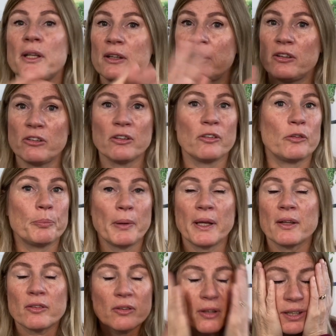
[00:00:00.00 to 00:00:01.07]
teaching
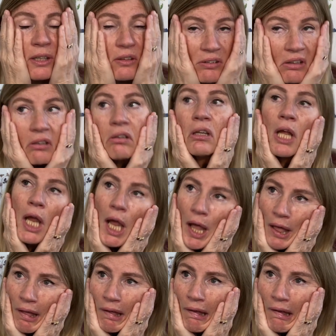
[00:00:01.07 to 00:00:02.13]
space, and it's just like,
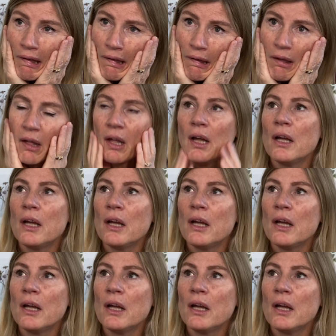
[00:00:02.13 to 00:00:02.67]
ugh.